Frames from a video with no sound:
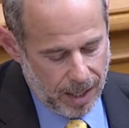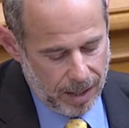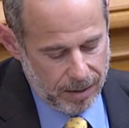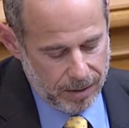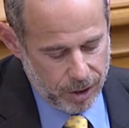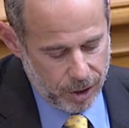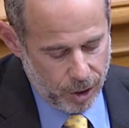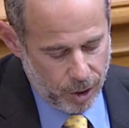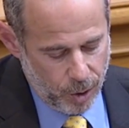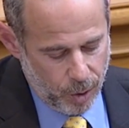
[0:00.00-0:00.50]

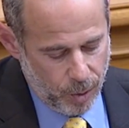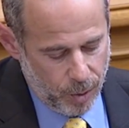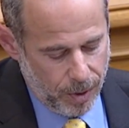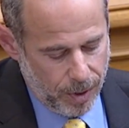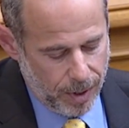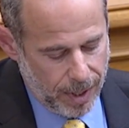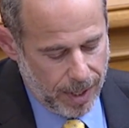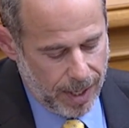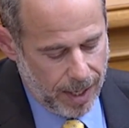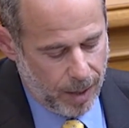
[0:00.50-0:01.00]
So
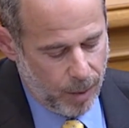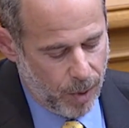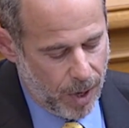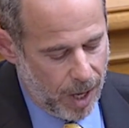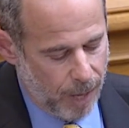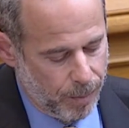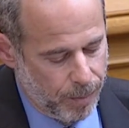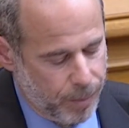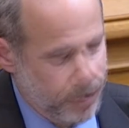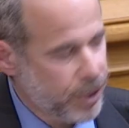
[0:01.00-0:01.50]

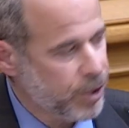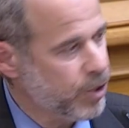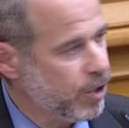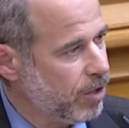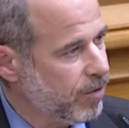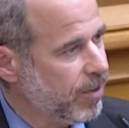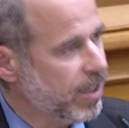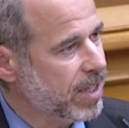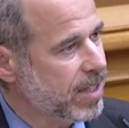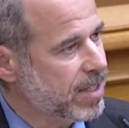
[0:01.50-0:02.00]
while
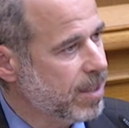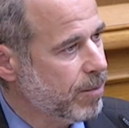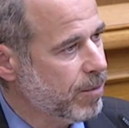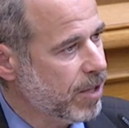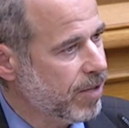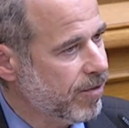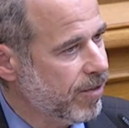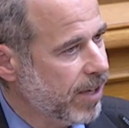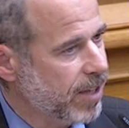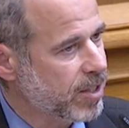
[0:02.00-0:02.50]
preserving some
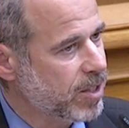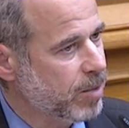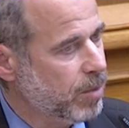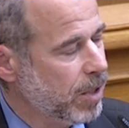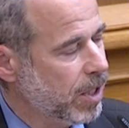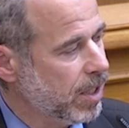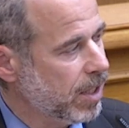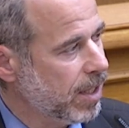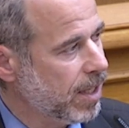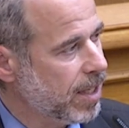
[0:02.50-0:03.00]
of the
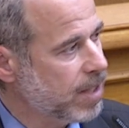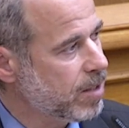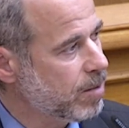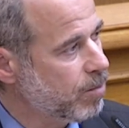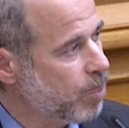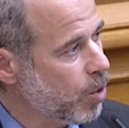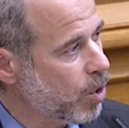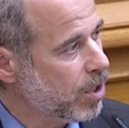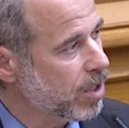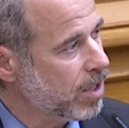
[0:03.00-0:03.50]
flexibility that's
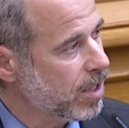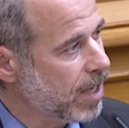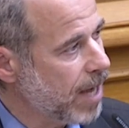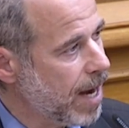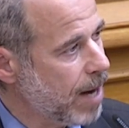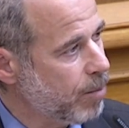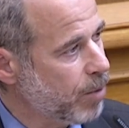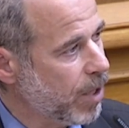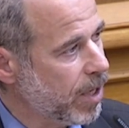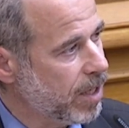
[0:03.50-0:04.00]
important to the
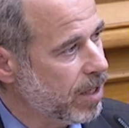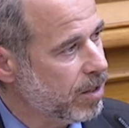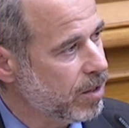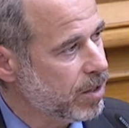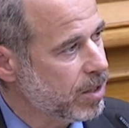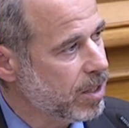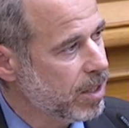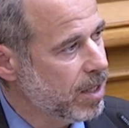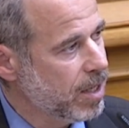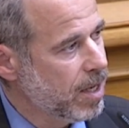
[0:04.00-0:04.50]

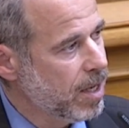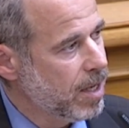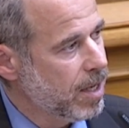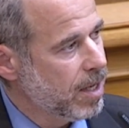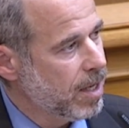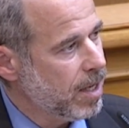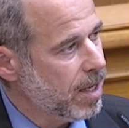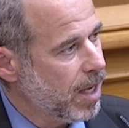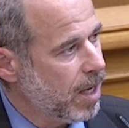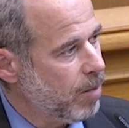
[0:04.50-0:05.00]
operators,
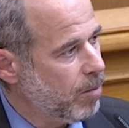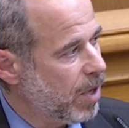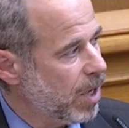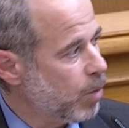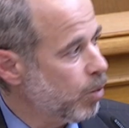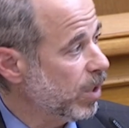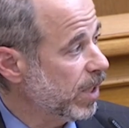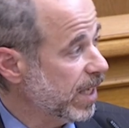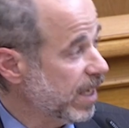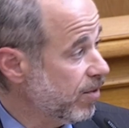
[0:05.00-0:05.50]

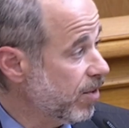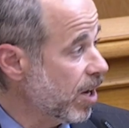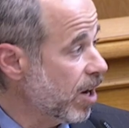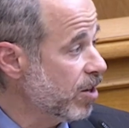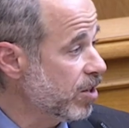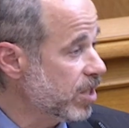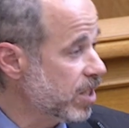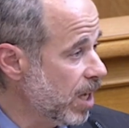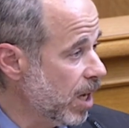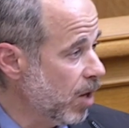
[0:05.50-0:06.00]
but relieving
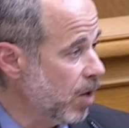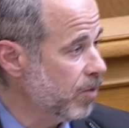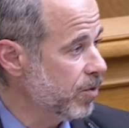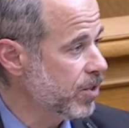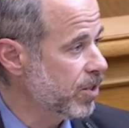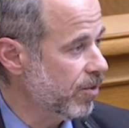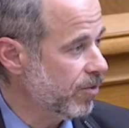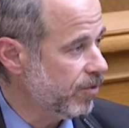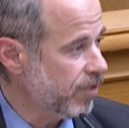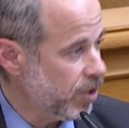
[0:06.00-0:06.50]

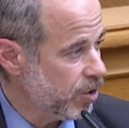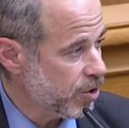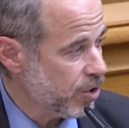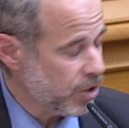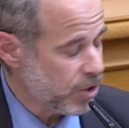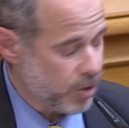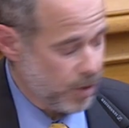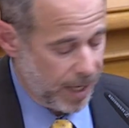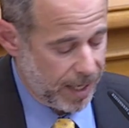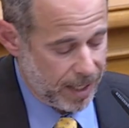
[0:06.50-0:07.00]
ourselves of
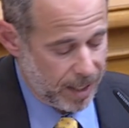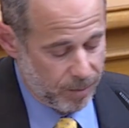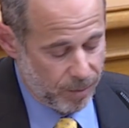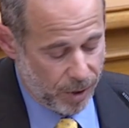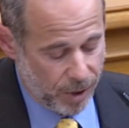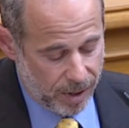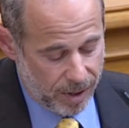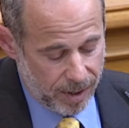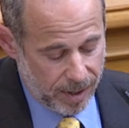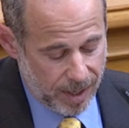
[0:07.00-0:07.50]
future training
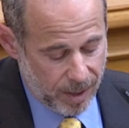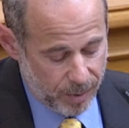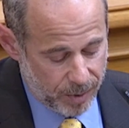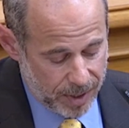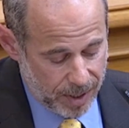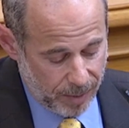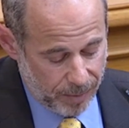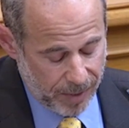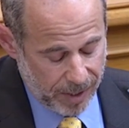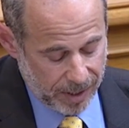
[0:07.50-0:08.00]
burden, that was
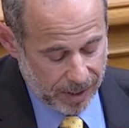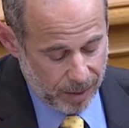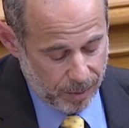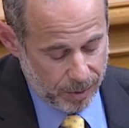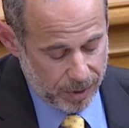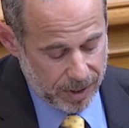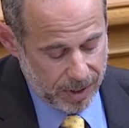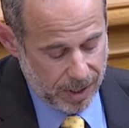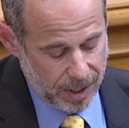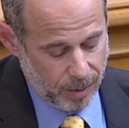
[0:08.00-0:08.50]
something that
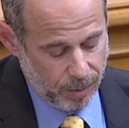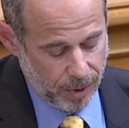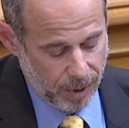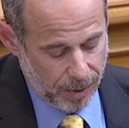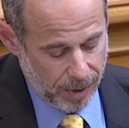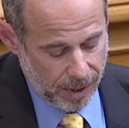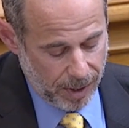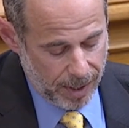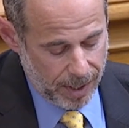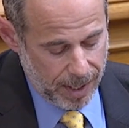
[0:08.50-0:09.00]
was we
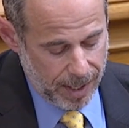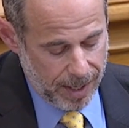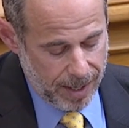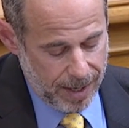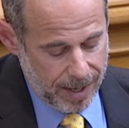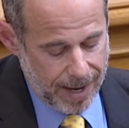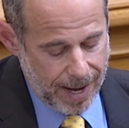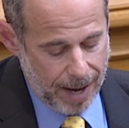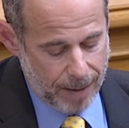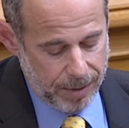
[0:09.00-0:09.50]
were
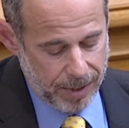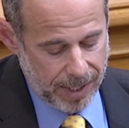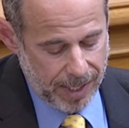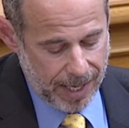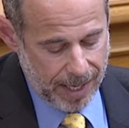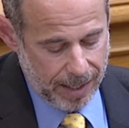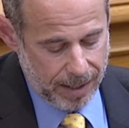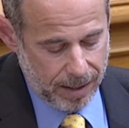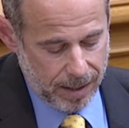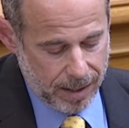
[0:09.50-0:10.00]
happy to
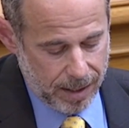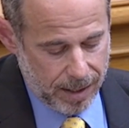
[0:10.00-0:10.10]
get